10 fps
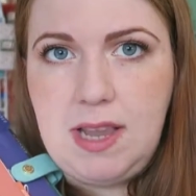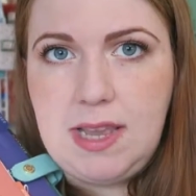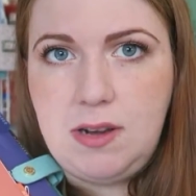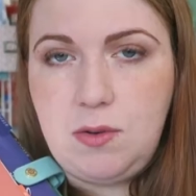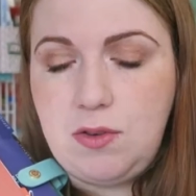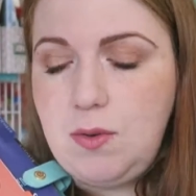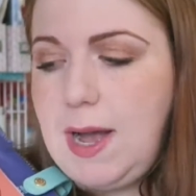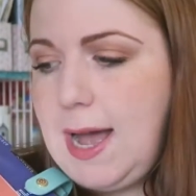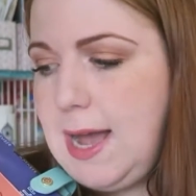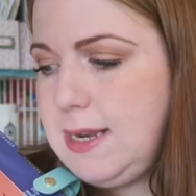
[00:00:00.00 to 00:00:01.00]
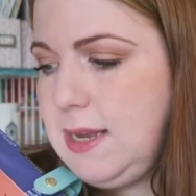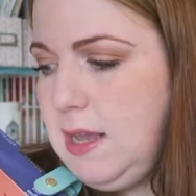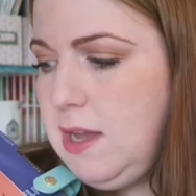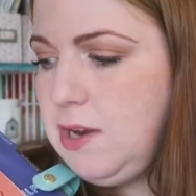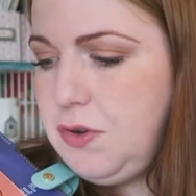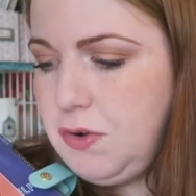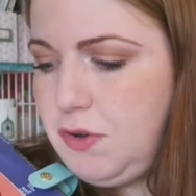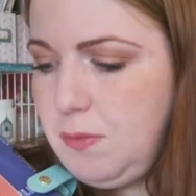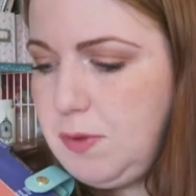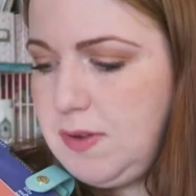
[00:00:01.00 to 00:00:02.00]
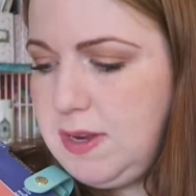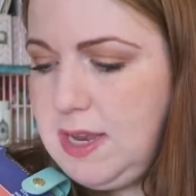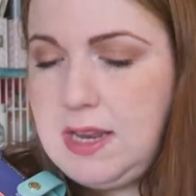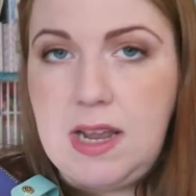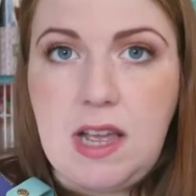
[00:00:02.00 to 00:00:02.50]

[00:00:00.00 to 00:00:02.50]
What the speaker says: I can also add documents in.